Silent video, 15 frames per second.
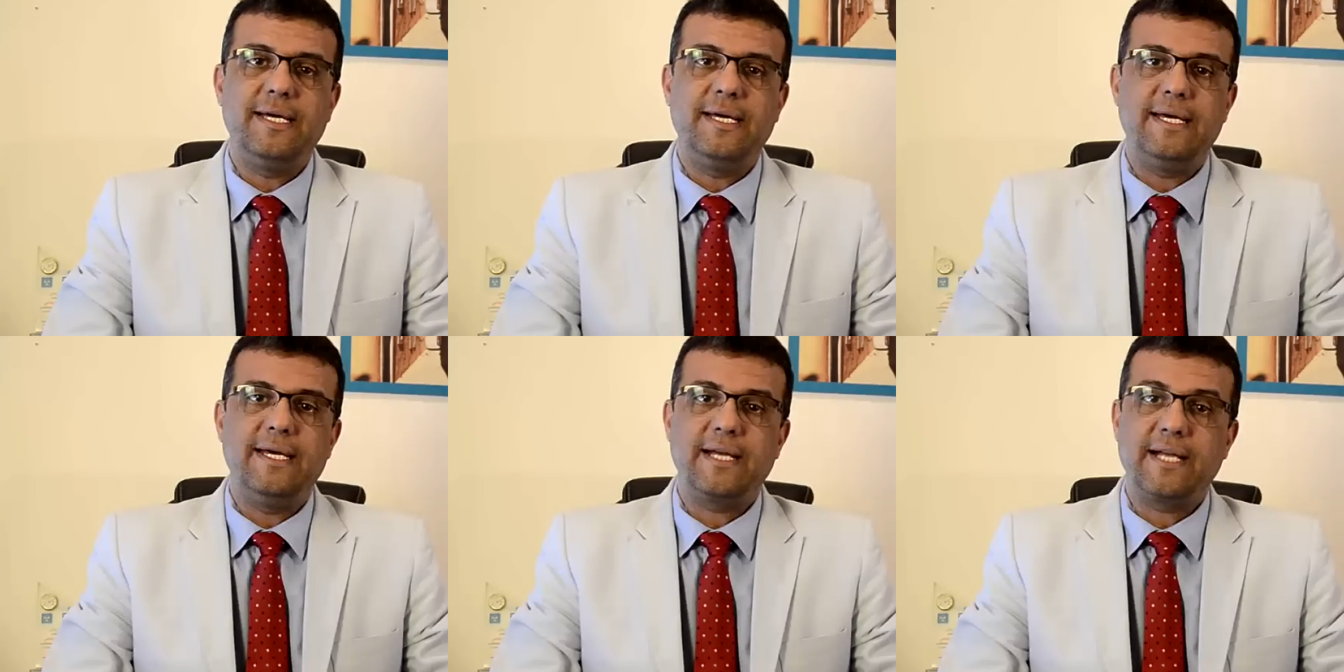
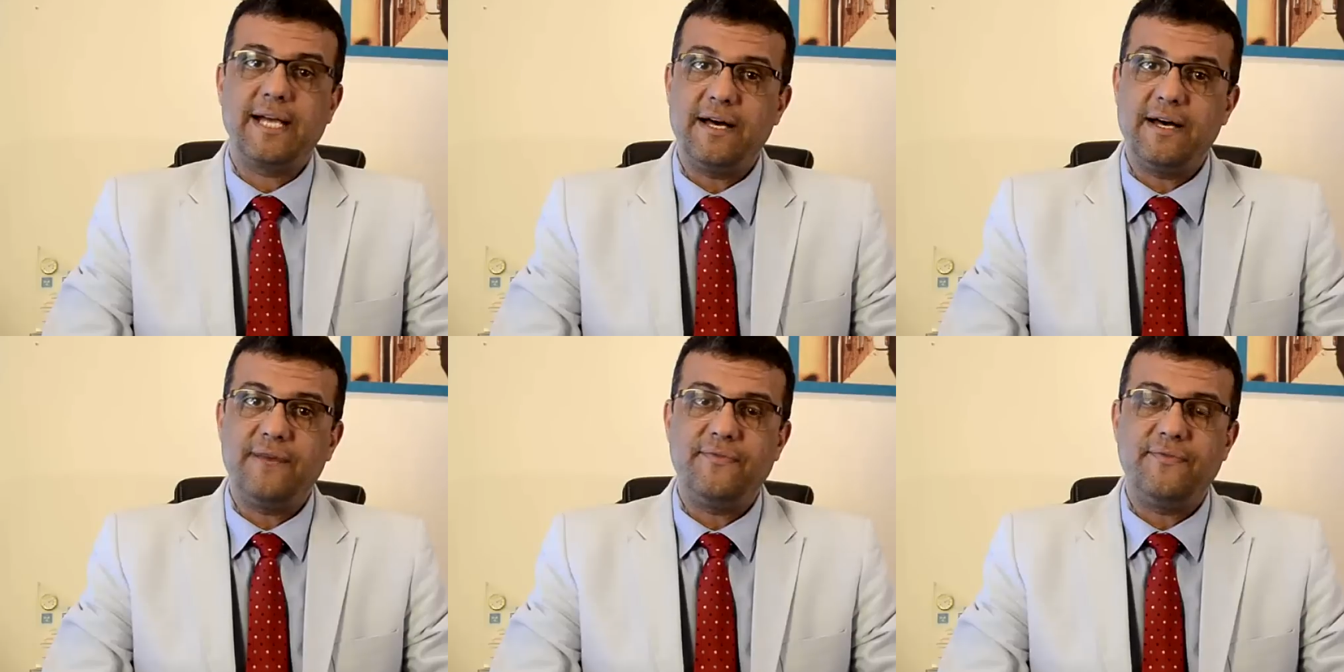uh,
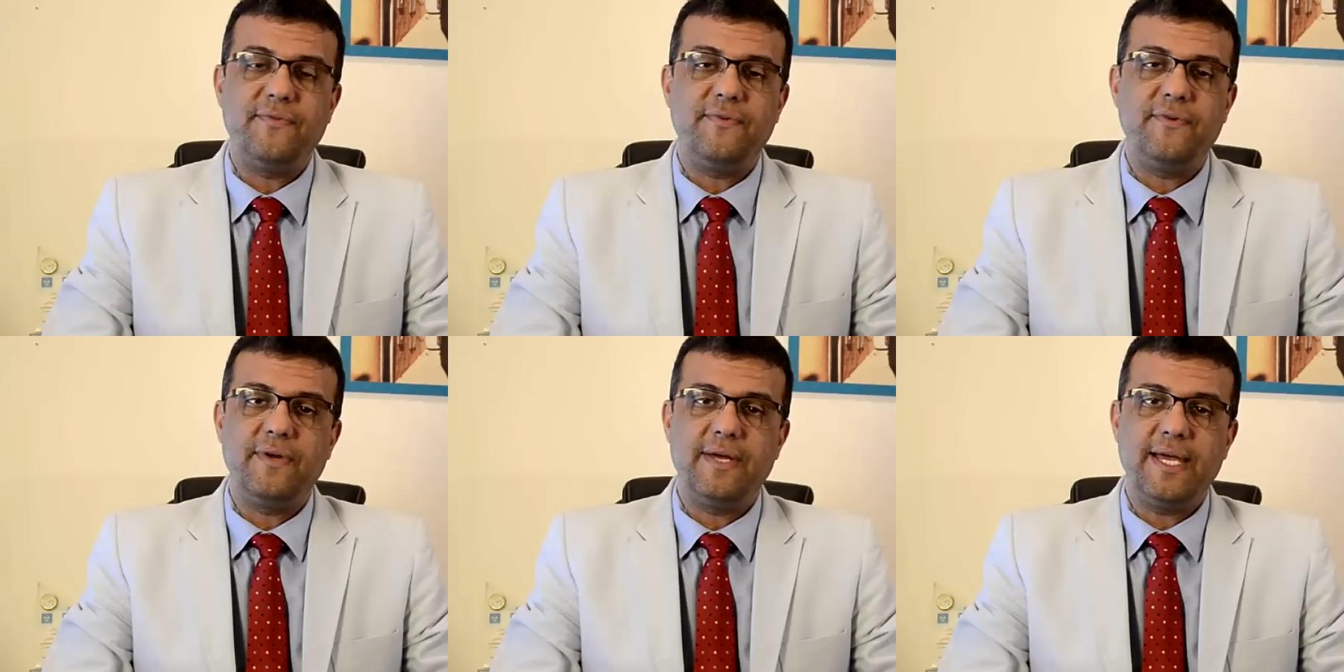
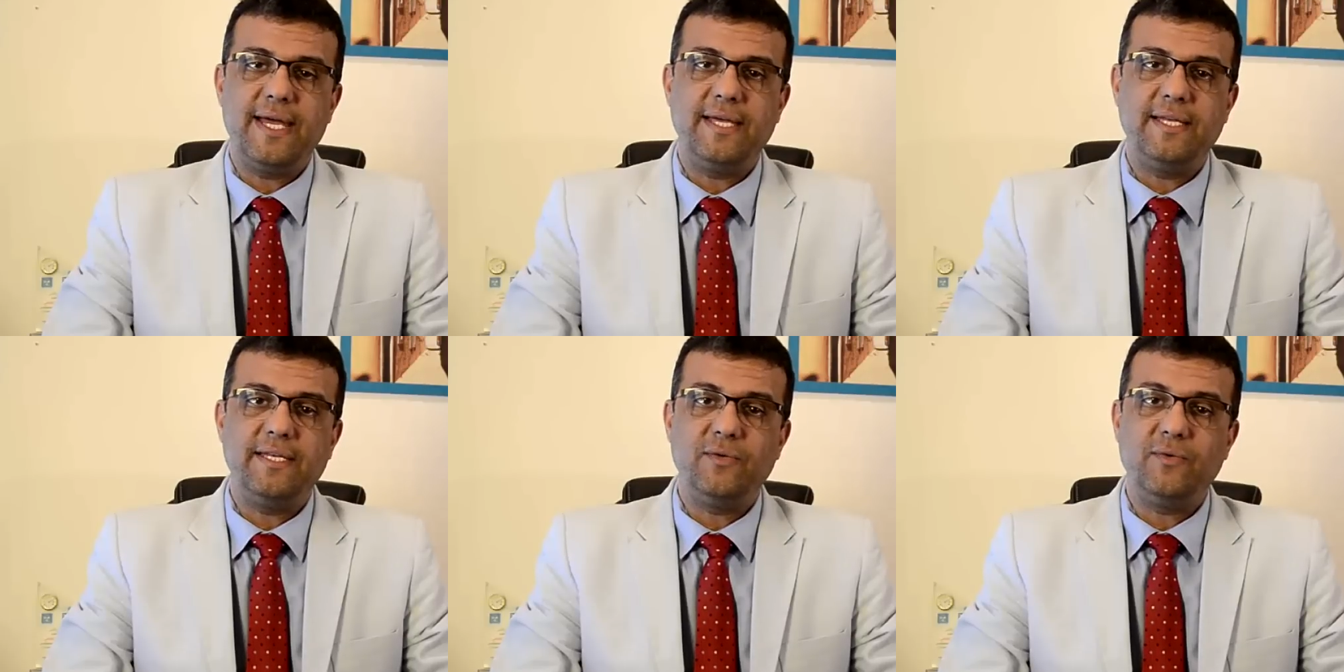cough
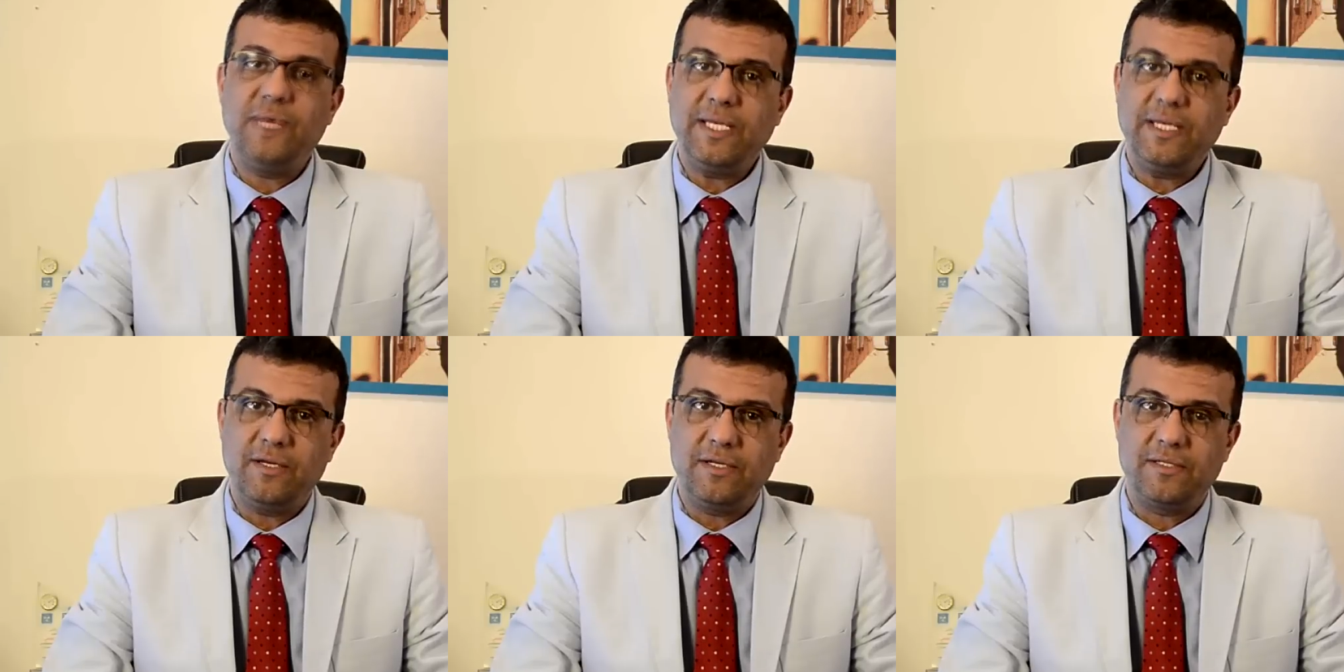and
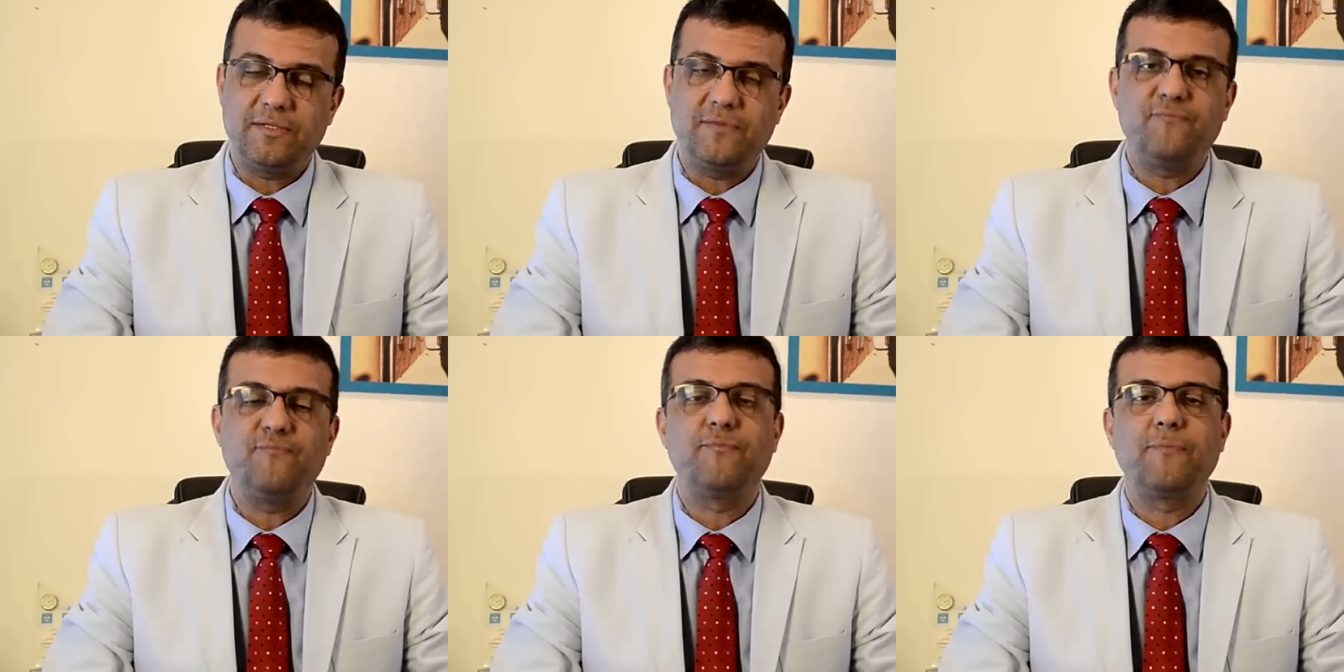weight loss.